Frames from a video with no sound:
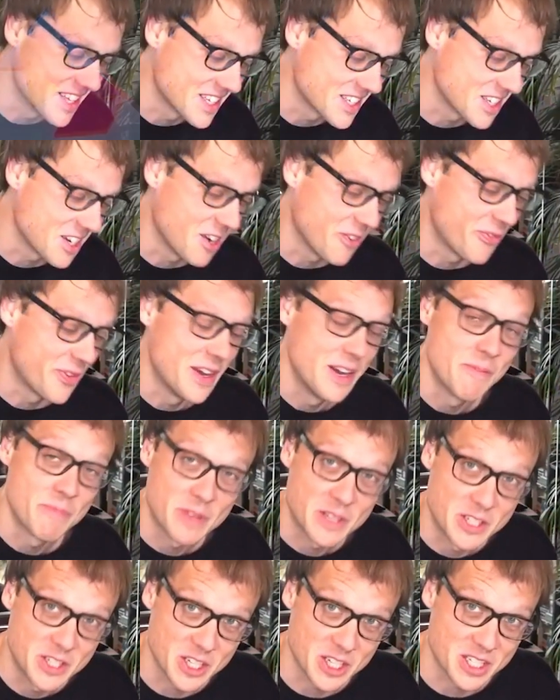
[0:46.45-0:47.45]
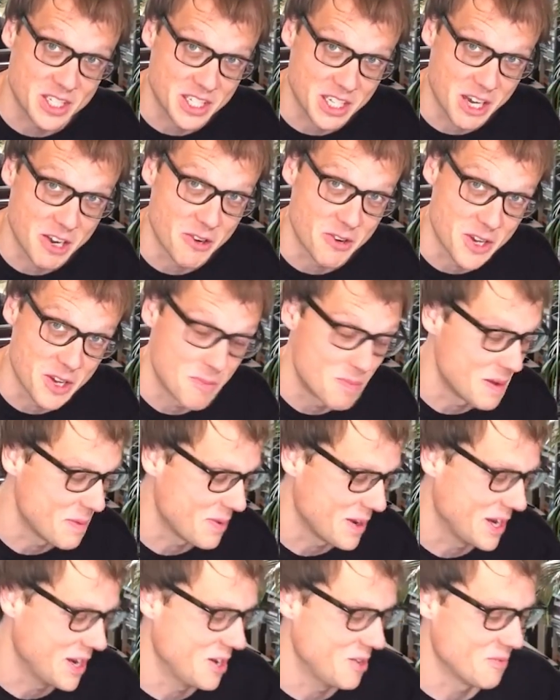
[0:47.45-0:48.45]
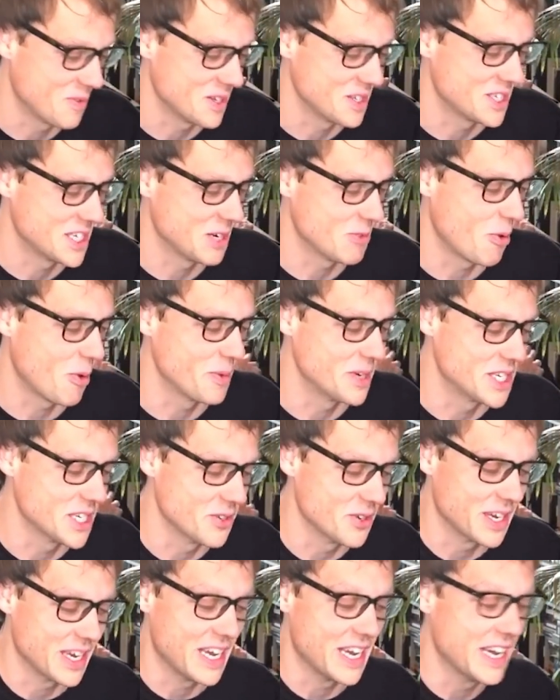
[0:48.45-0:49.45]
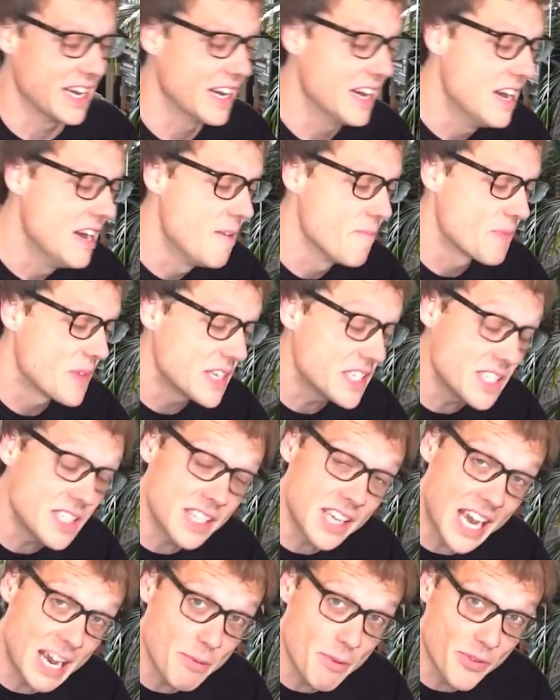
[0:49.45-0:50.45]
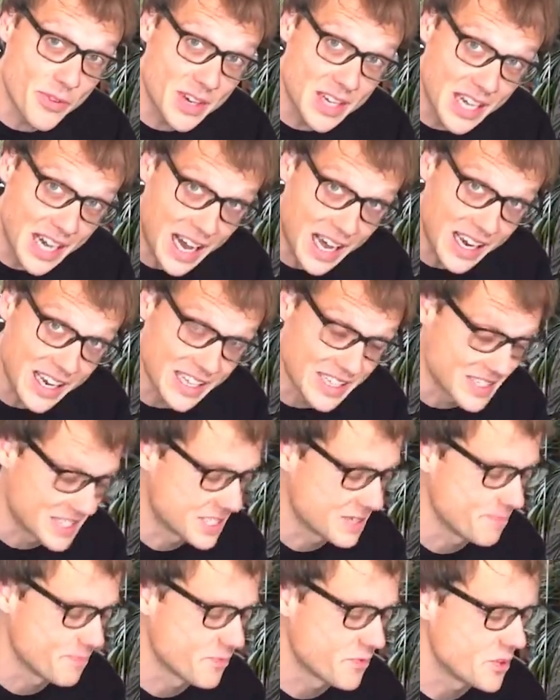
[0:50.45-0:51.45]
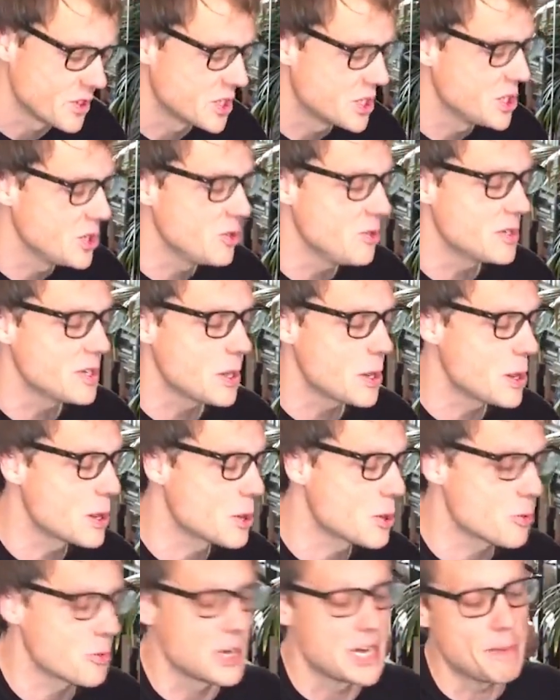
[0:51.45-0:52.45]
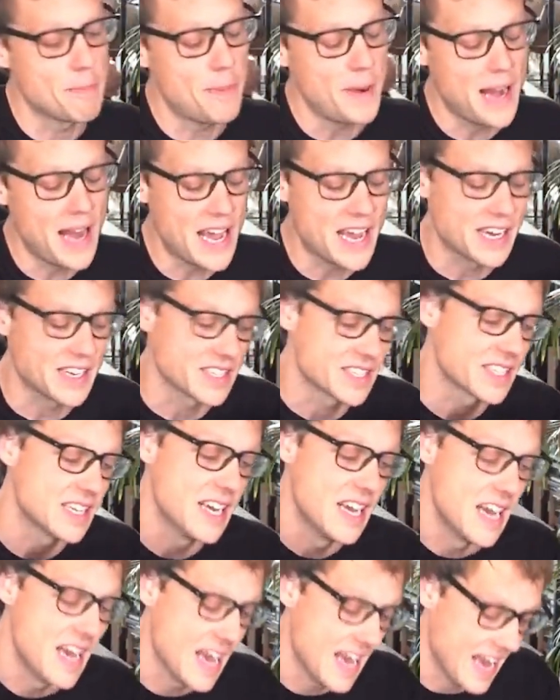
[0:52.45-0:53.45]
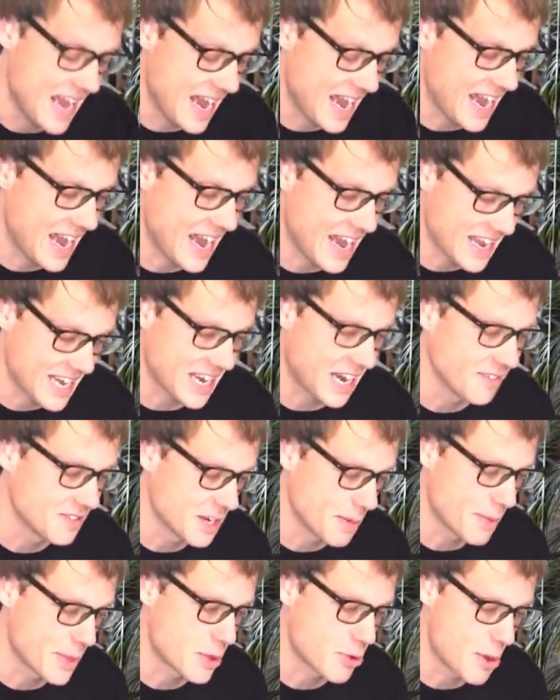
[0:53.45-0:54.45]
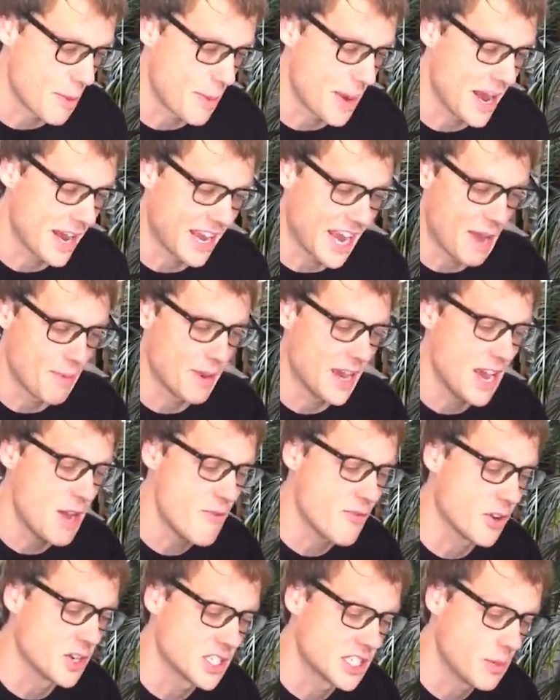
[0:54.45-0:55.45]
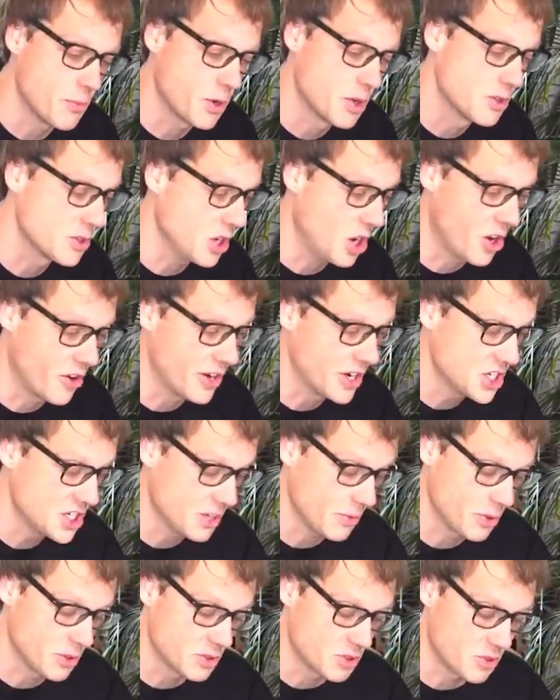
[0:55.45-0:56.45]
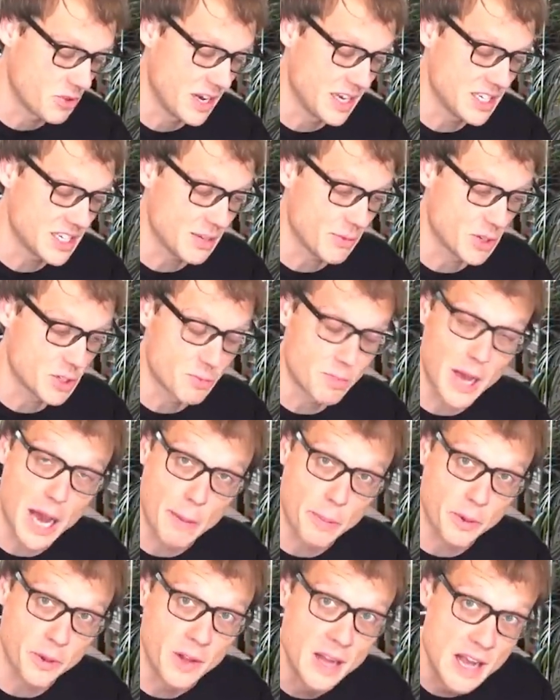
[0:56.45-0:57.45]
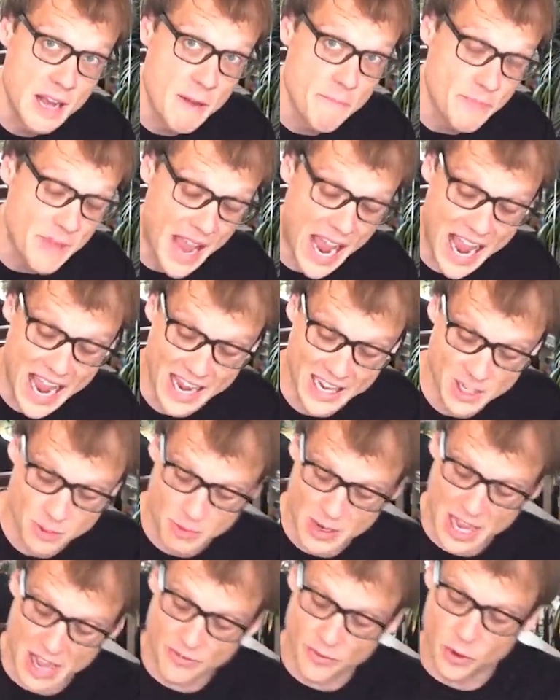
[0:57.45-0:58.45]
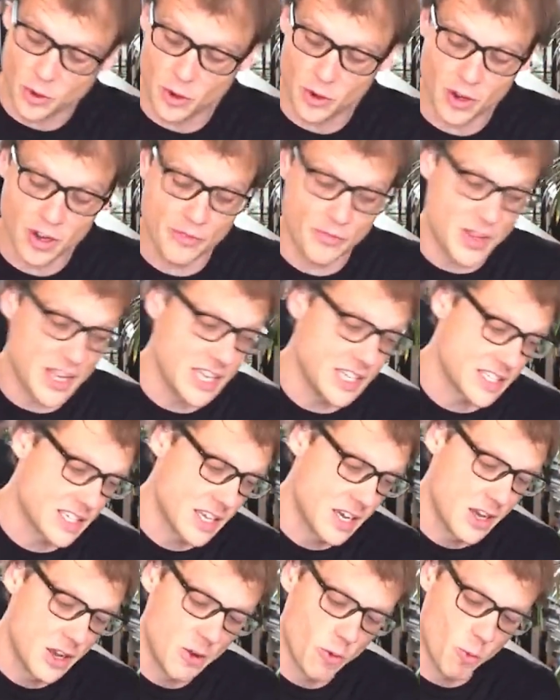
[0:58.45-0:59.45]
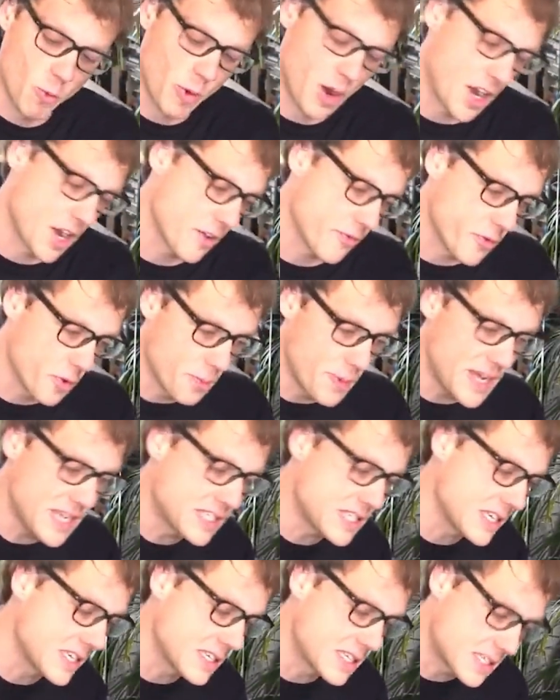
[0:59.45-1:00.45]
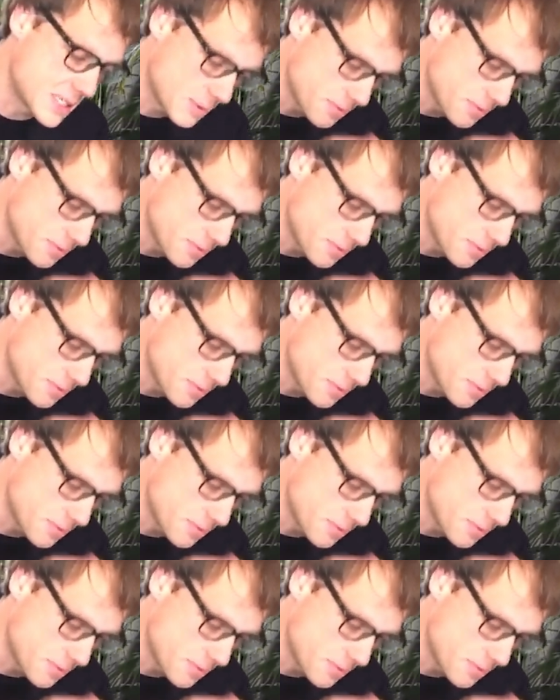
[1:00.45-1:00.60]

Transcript: this off just so you people at home can see what we're doing here. This is a game of colors for 2 to 3 players. And I've set up a 3-player game here. We've got someone who's orange, someone who's green, someone who's purple. And we have all of these wonderful pieces